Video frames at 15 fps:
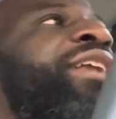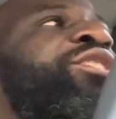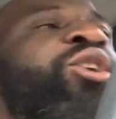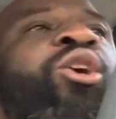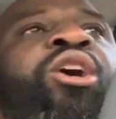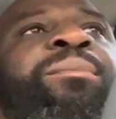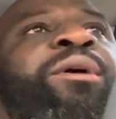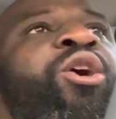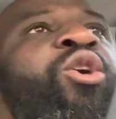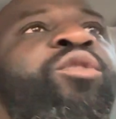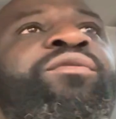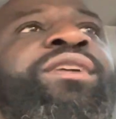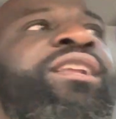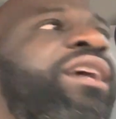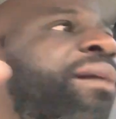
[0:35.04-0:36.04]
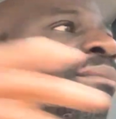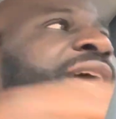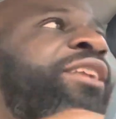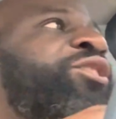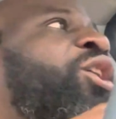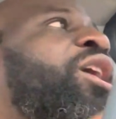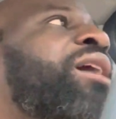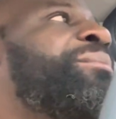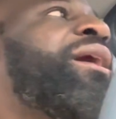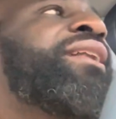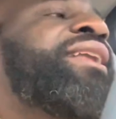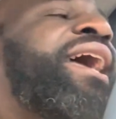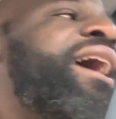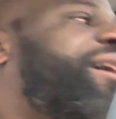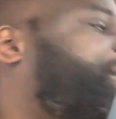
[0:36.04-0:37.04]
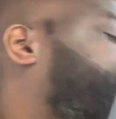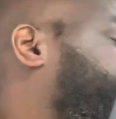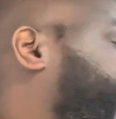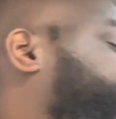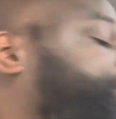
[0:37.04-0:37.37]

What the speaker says: to all my old videos. I'm not talking about now.